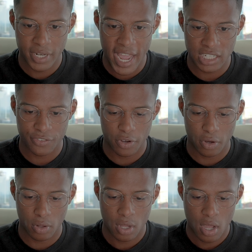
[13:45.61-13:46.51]

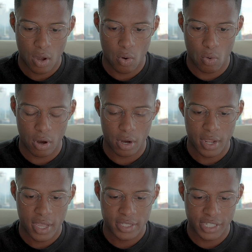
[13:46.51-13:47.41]
Nashville or
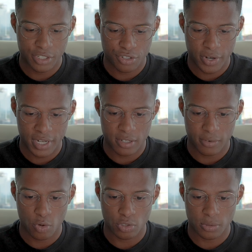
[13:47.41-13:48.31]
takes you straight into Cool